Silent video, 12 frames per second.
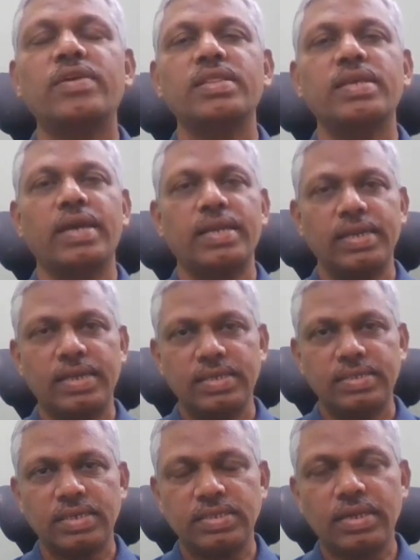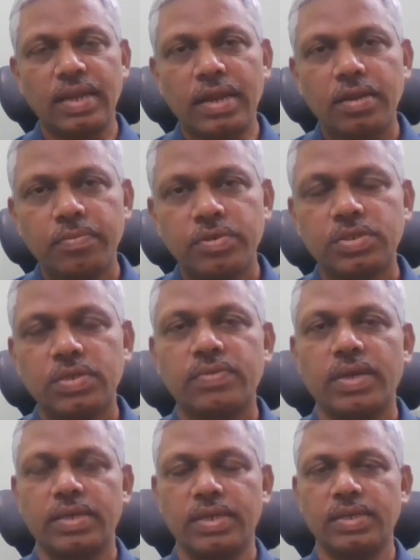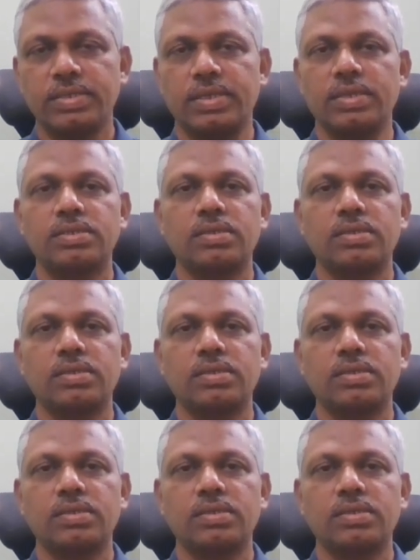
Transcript: the entity sets and attributes of the entity sets,